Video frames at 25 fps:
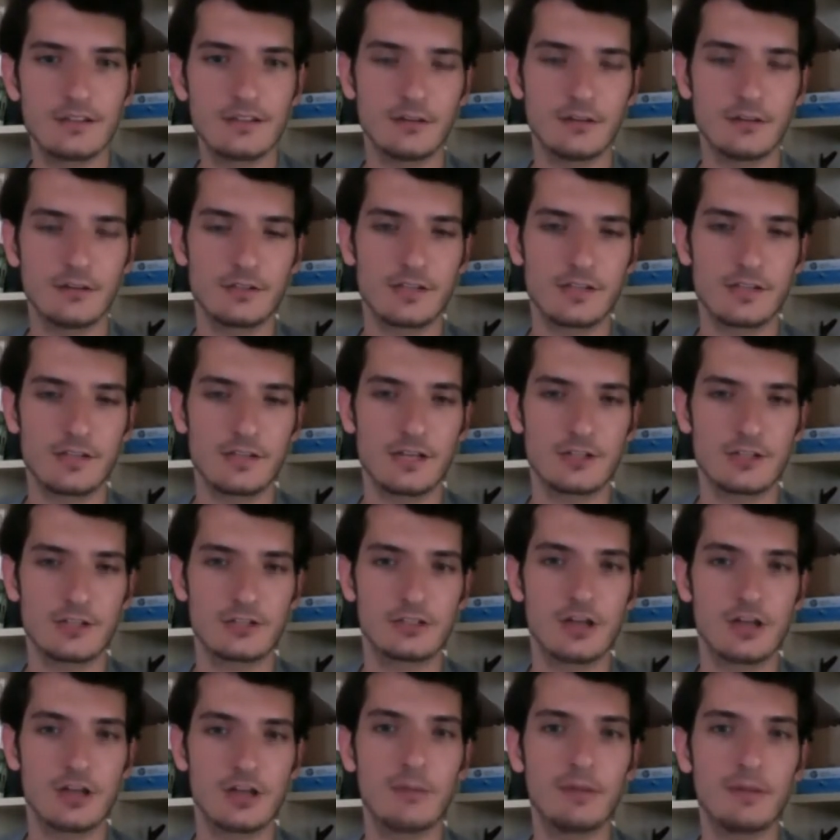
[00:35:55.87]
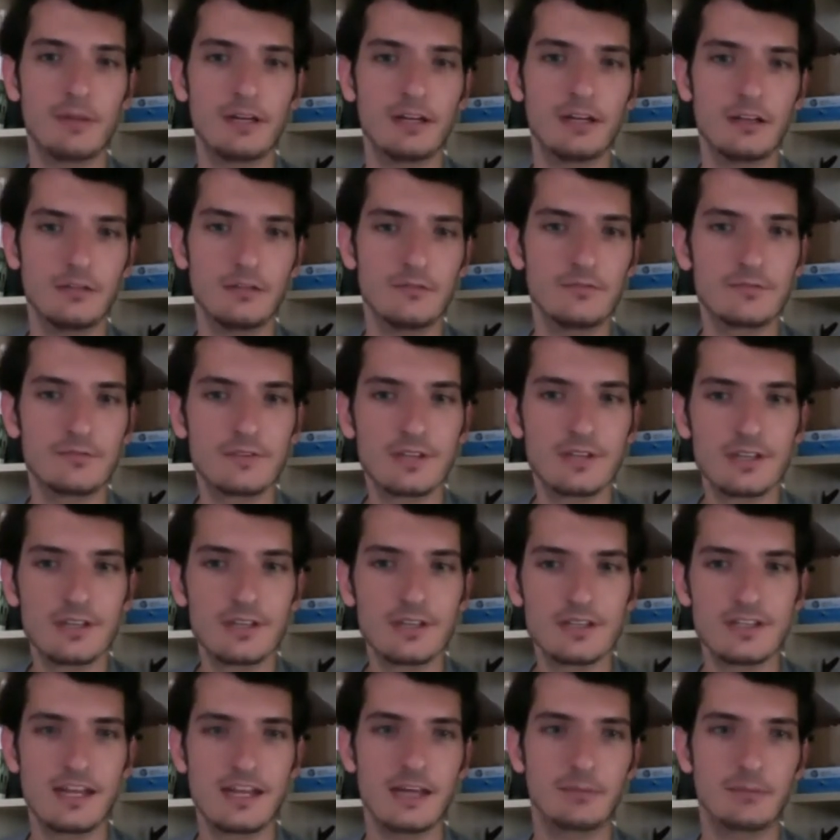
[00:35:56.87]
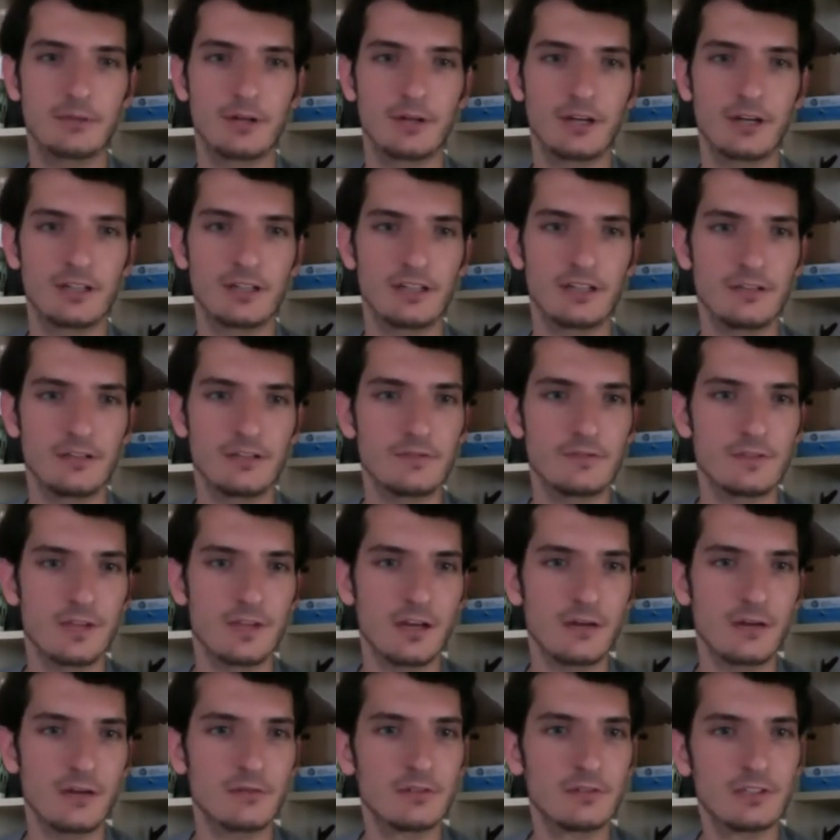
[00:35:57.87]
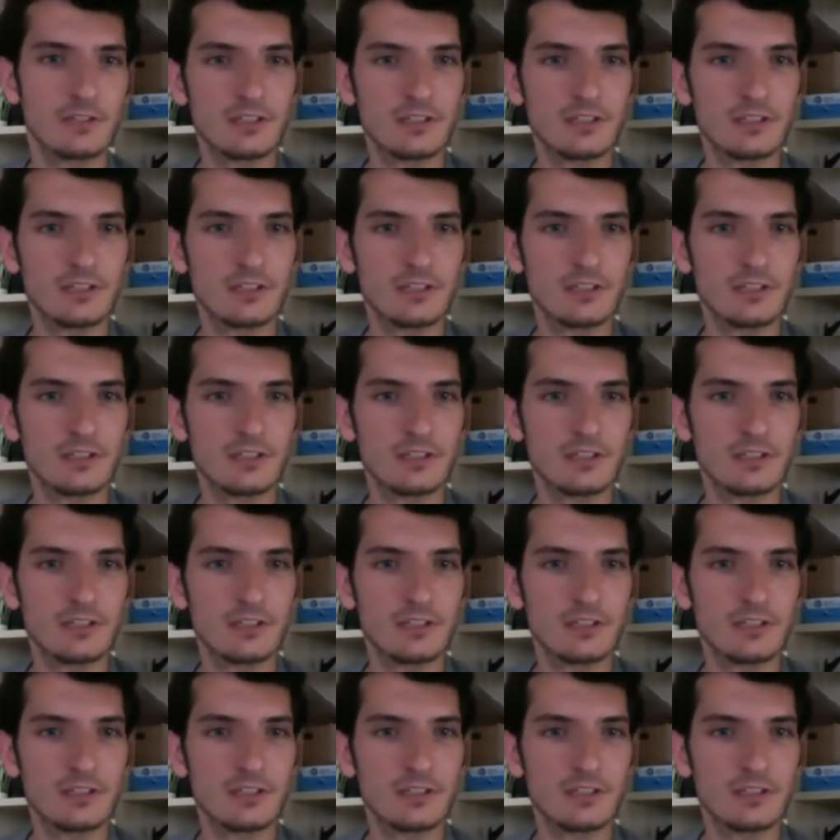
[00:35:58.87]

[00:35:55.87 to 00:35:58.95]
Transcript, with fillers: discussion topic of staying productive. So,